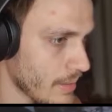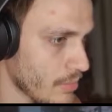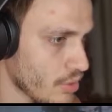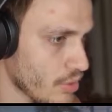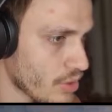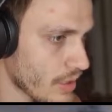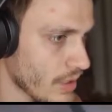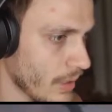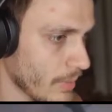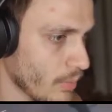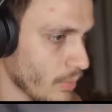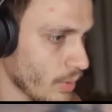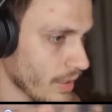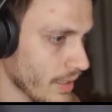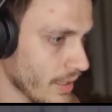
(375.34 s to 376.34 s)
should tell me
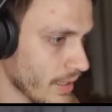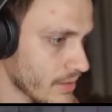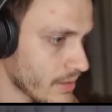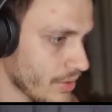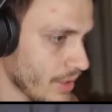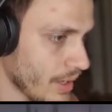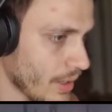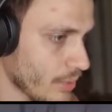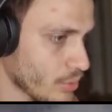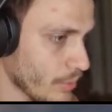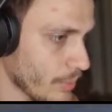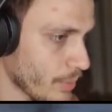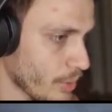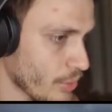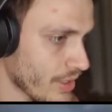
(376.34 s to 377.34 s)
what guns and how to
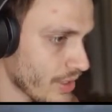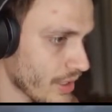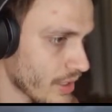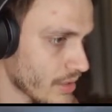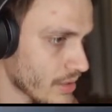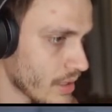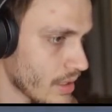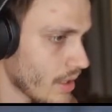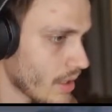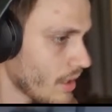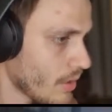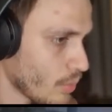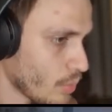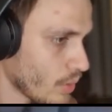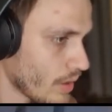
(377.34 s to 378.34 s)
approach things.
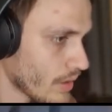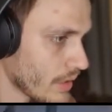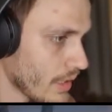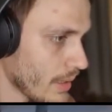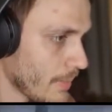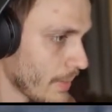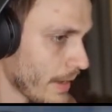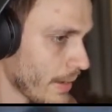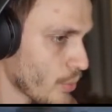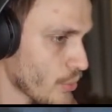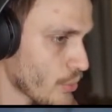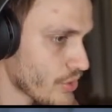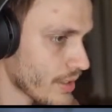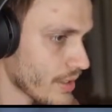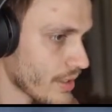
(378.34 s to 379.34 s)
What am I
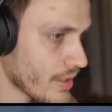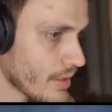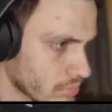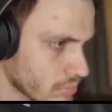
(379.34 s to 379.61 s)
using here?